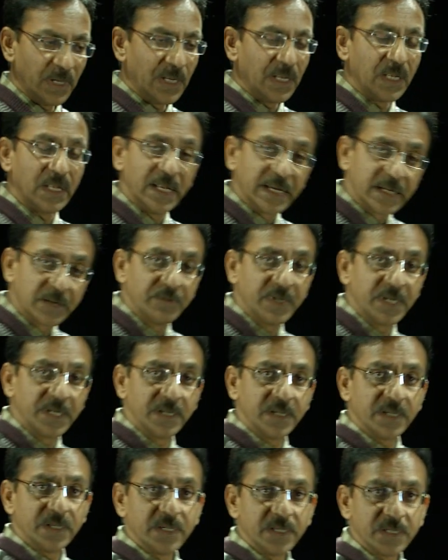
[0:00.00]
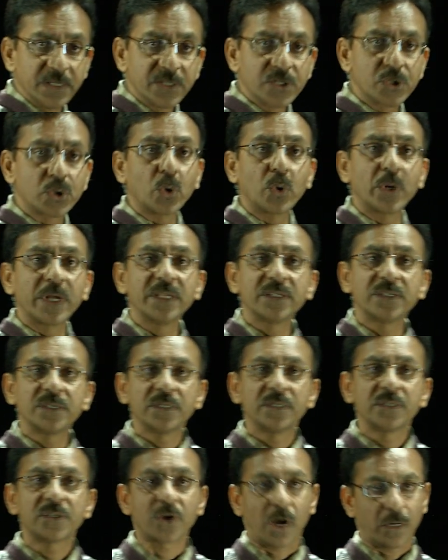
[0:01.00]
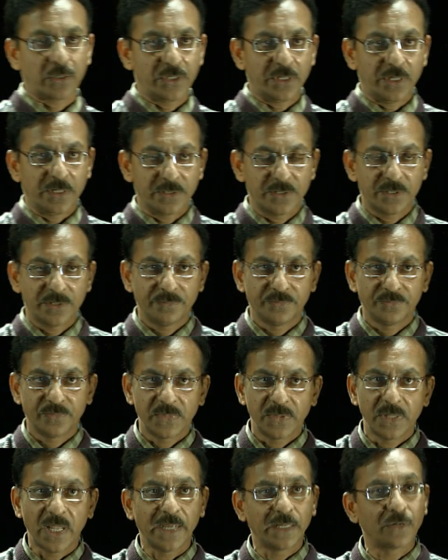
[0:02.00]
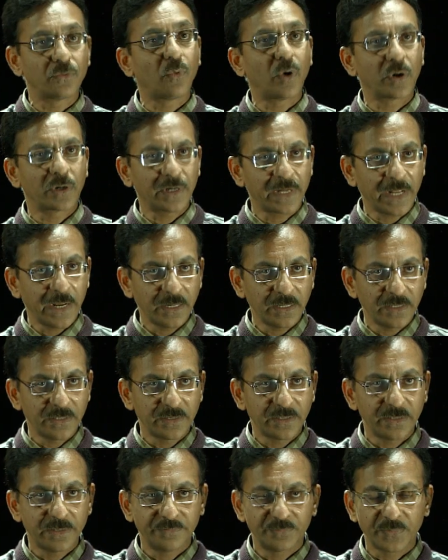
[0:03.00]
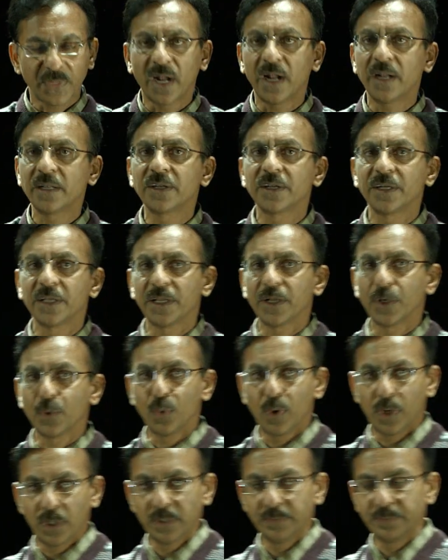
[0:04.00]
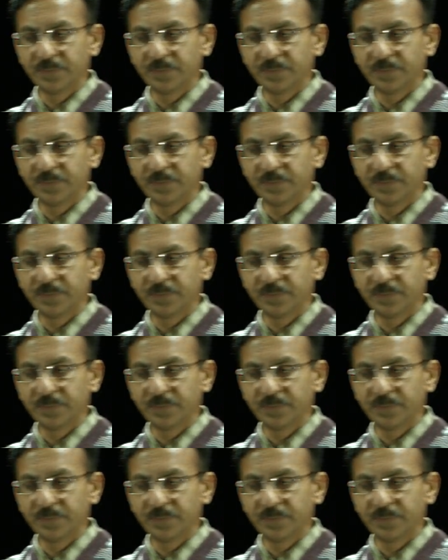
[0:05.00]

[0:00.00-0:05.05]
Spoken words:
liquid storage structures like water tank and retaining wall.